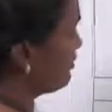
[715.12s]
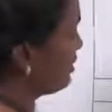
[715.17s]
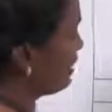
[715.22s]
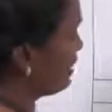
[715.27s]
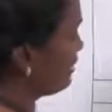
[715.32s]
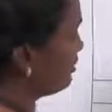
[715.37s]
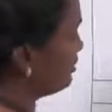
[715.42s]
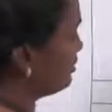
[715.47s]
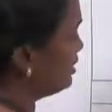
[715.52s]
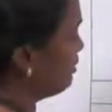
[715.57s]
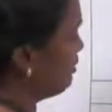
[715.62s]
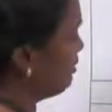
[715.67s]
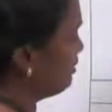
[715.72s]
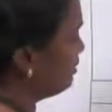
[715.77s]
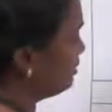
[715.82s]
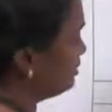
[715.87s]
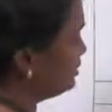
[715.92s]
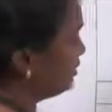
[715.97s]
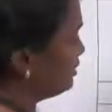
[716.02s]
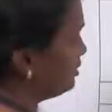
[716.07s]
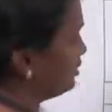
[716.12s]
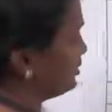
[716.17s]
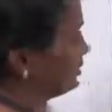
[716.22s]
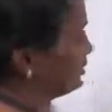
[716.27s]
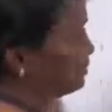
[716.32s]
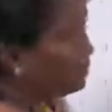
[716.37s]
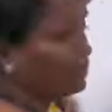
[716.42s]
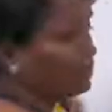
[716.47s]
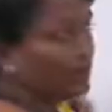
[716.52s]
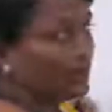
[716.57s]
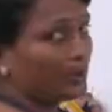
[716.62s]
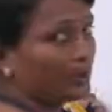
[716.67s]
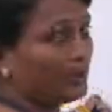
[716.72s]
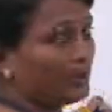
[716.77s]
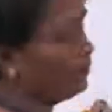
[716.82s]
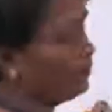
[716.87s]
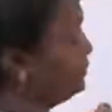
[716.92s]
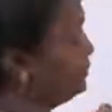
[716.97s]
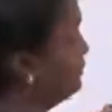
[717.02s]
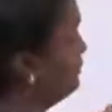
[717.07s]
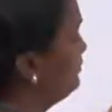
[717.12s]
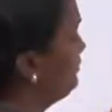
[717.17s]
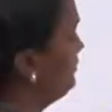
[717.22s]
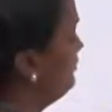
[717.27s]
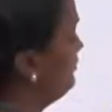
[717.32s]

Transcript: will become the top.